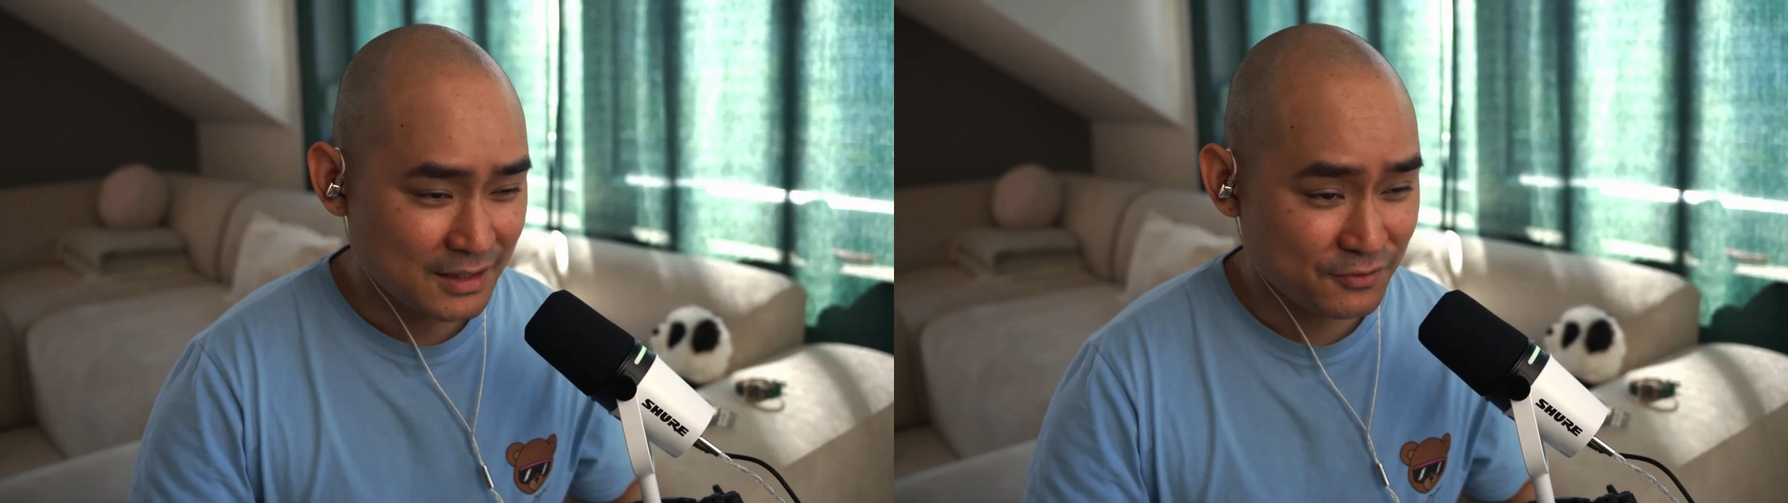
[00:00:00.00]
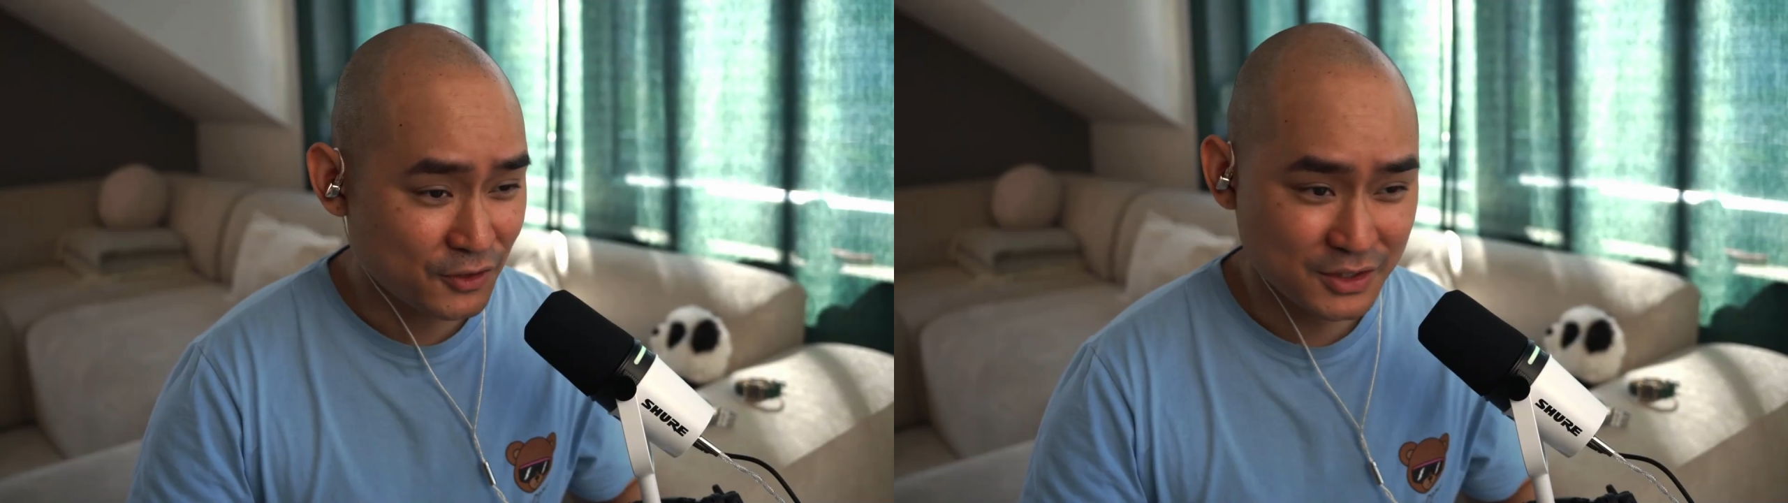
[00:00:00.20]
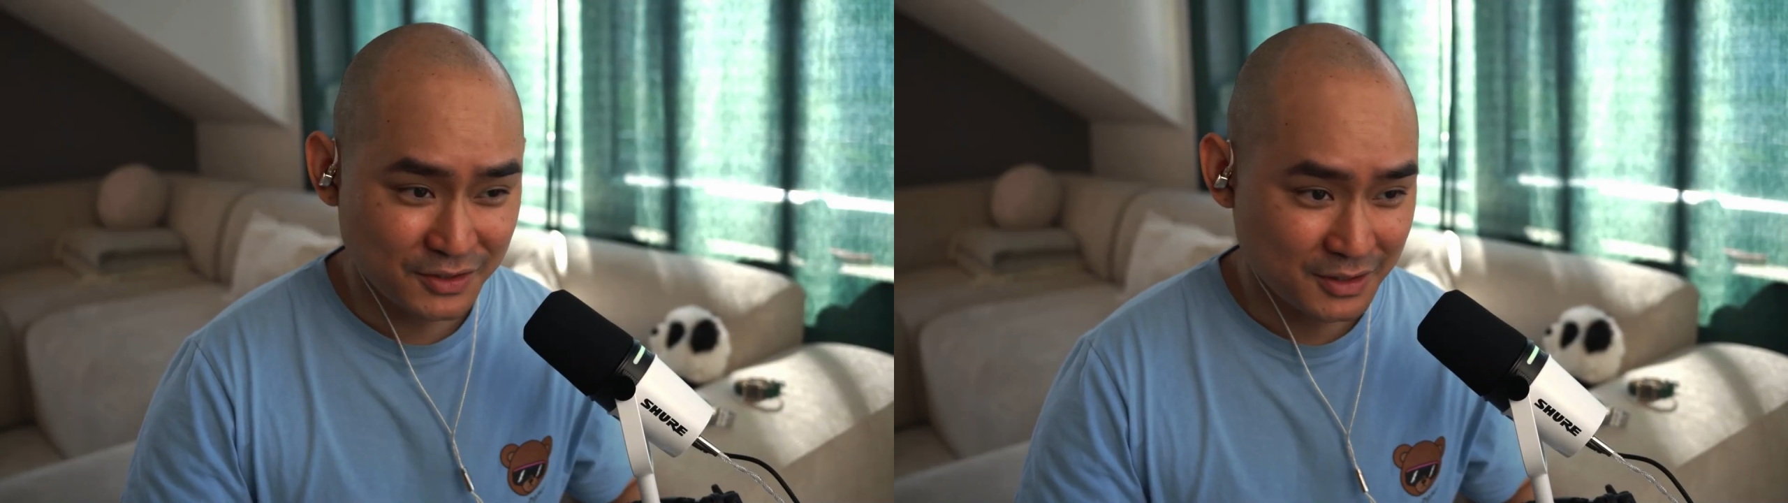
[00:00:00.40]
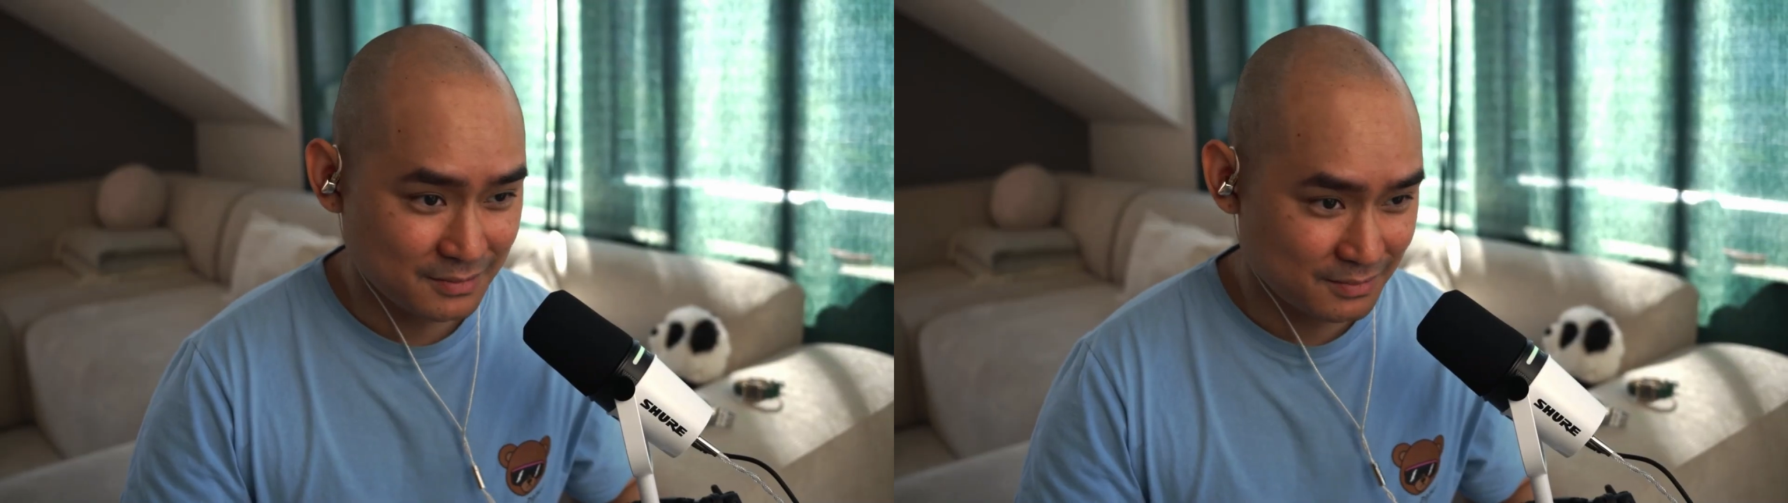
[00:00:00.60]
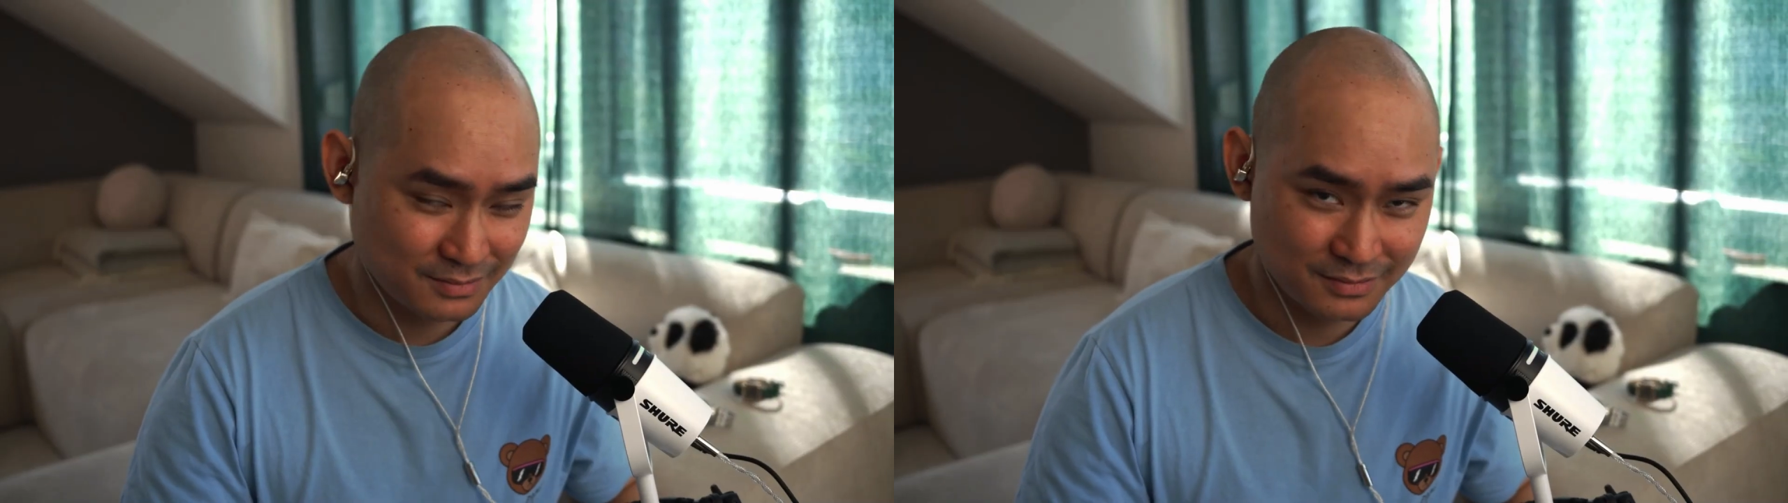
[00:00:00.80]
first of all,
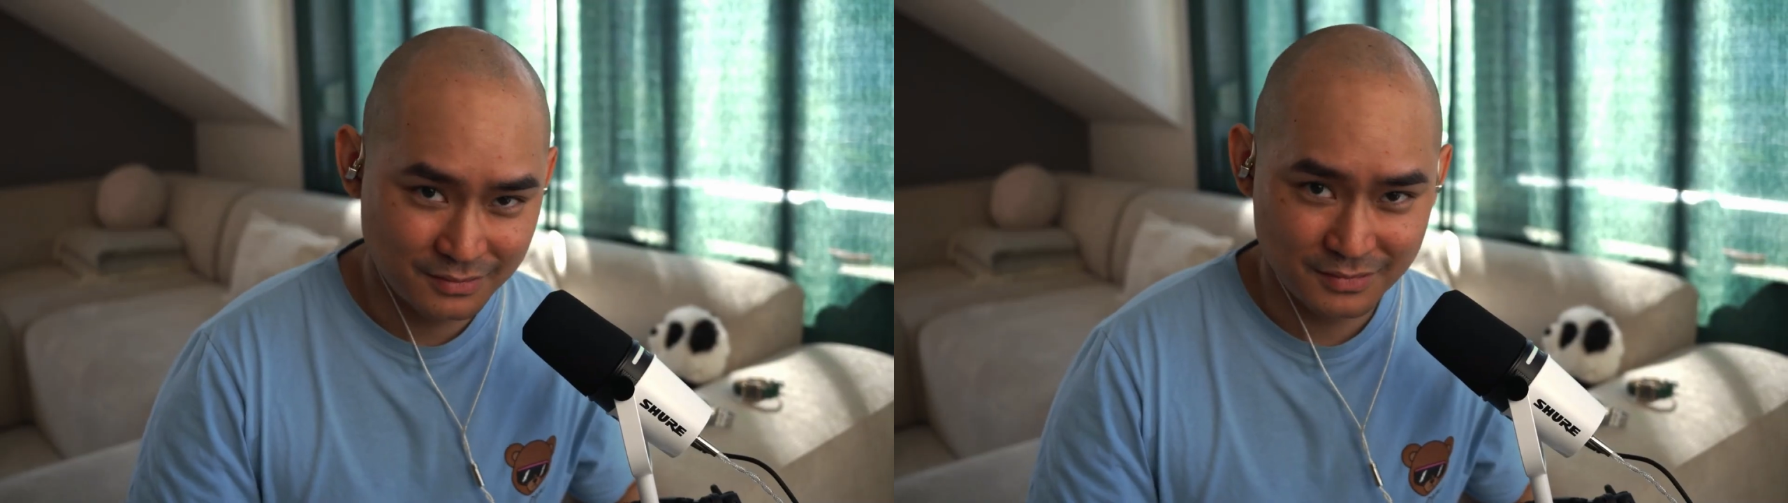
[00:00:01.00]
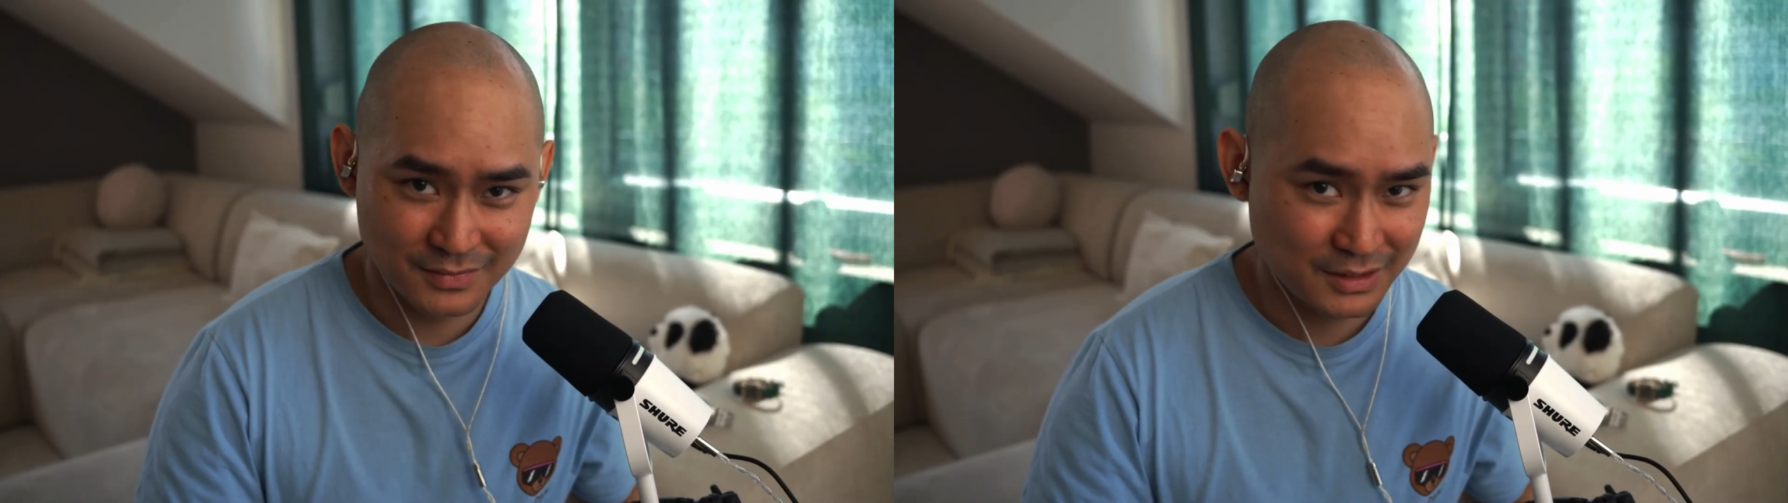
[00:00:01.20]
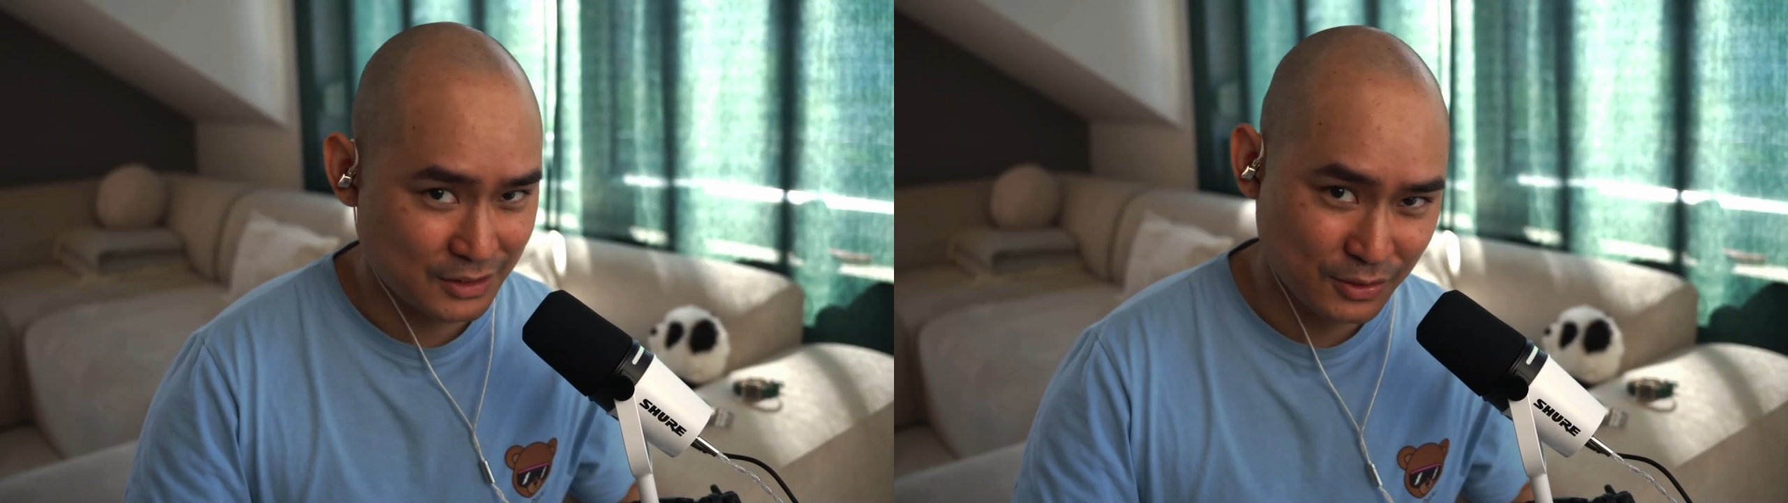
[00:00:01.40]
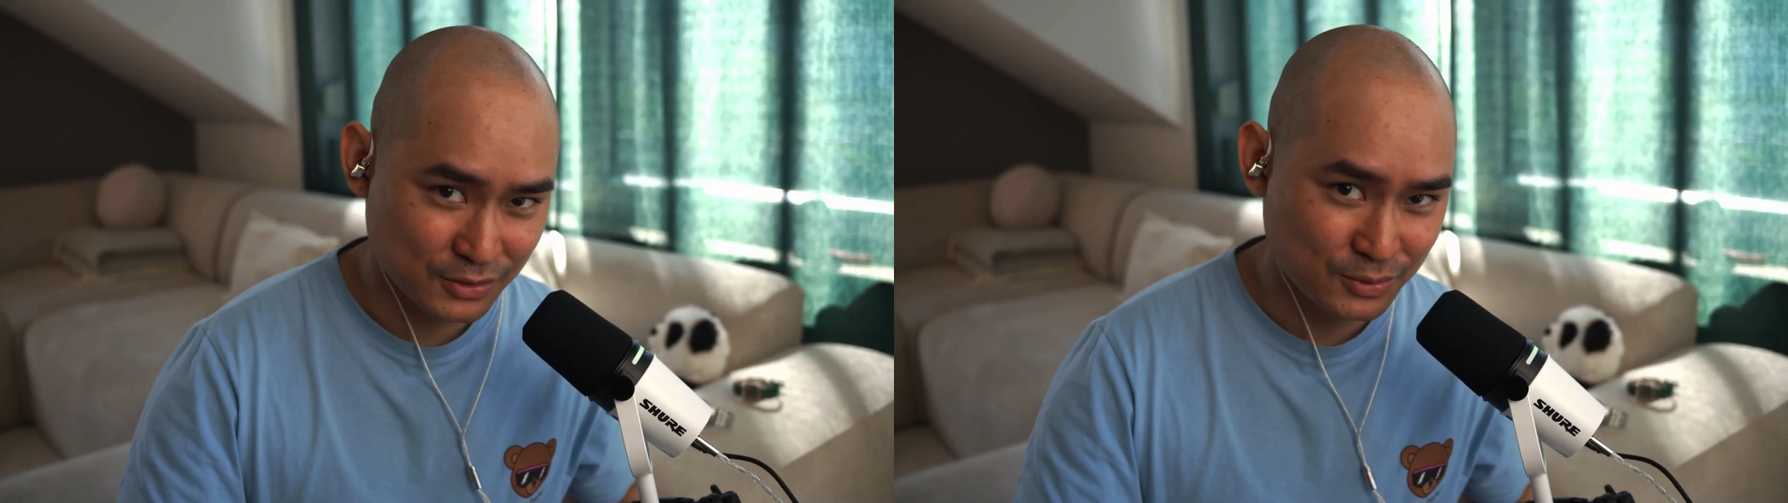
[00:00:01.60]
those